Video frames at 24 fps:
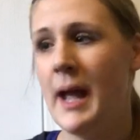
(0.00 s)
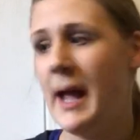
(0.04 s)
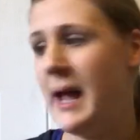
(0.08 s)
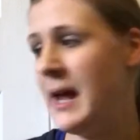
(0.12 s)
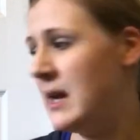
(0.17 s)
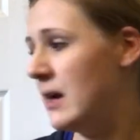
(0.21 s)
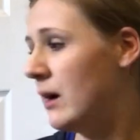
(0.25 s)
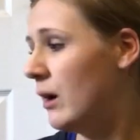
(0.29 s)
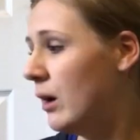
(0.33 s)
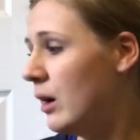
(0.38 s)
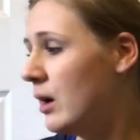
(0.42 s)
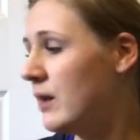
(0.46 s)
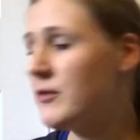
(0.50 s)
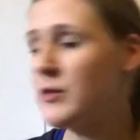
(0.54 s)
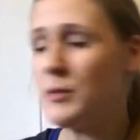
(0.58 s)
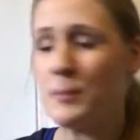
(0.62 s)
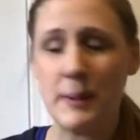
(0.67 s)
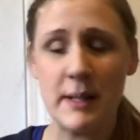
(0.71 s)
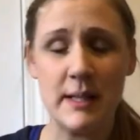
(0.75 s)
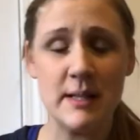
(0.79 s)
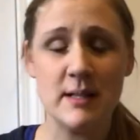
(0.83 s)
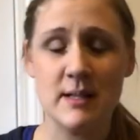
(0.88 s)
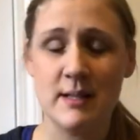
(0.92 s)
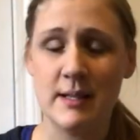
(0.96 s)
and all of the
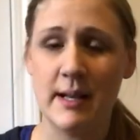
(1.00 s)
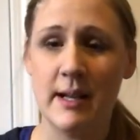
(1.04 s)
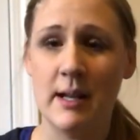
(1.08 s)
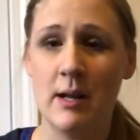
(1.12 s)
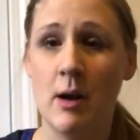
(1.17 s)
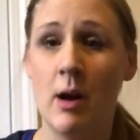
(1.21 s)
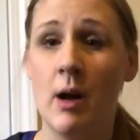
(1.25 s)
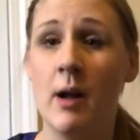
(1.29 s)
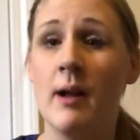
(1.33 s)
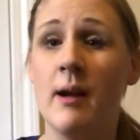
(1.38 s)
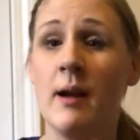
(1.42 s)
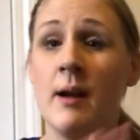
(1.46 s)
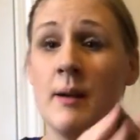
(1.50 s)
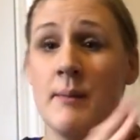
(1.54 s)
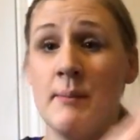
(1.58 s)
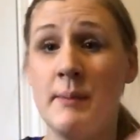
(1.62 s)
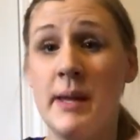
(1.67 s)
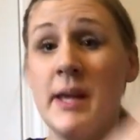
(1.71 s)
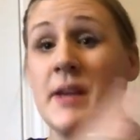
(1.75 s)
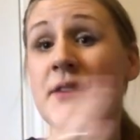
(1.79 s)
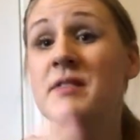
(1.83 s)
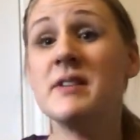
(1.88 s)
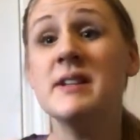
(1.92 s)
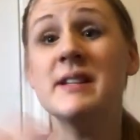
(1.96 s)
pieces that I got
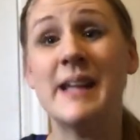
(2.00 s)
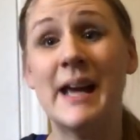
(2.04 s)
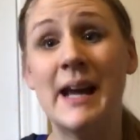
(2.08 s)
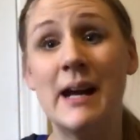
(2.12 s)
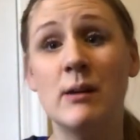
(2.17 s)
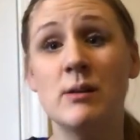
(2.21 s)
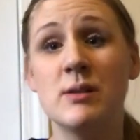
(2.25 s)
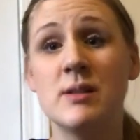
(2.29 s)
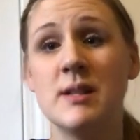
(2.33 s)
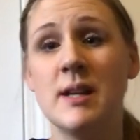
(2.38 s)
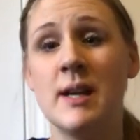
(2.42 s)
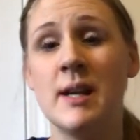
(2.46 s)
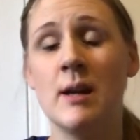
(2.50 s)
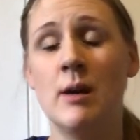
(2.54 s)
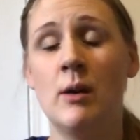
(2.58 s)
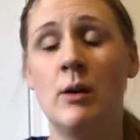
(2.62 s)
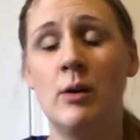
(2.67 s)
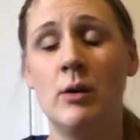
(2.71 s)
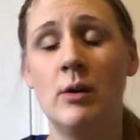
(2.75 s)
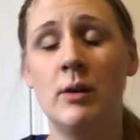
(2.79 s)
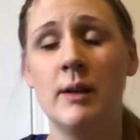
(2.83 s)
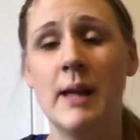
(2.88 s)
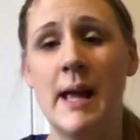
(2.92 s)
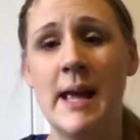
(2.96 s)
evened out, it
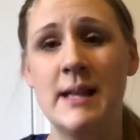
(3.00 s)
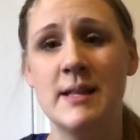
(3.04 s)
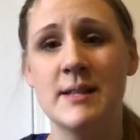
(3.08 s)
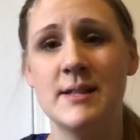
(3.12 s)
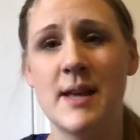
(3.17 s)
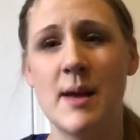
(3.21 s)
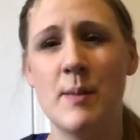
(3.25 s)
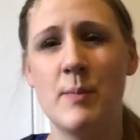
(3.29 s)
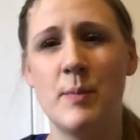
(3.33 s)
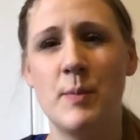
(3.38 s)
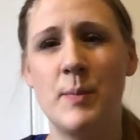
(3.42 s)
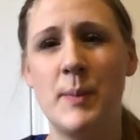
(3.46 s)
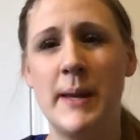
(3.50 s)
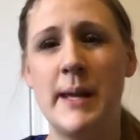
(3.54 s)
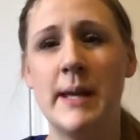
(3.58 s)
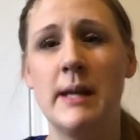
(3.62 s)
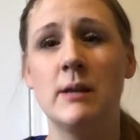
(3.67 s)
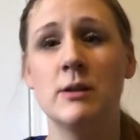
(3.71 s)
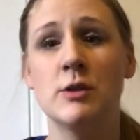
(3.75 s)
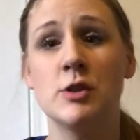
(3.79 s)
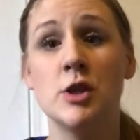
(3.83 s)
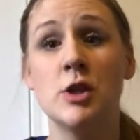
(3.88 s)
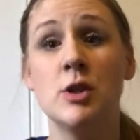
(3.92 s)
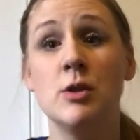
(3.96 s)
all ends up
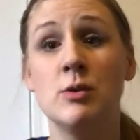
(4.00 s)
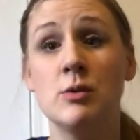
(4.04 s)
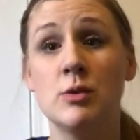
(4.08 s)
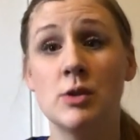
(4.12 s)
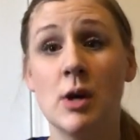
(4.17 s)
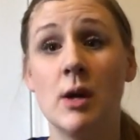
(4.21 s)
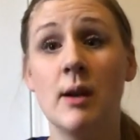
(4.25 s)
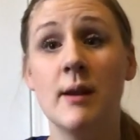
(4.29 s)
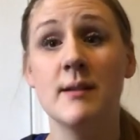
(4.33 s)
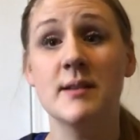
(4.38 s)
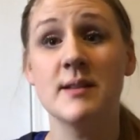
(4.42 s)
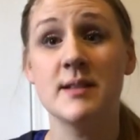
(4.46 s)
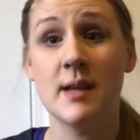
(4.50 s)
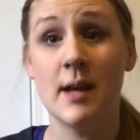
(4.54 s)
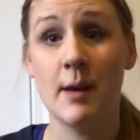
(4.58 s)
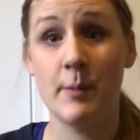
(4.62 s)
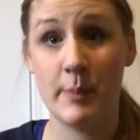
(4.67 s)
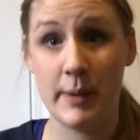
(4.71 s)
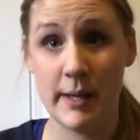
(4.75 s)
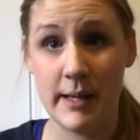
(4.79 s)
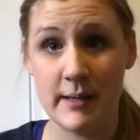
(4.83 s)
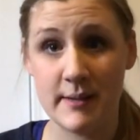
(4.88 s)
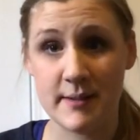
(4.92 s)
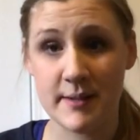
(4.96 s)
being $2 a
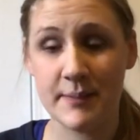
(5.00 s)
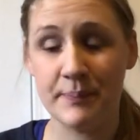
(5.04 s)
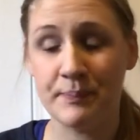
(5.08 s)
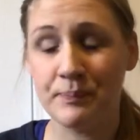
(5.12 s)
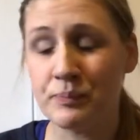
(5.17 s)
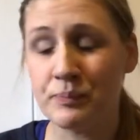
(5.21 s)
piece.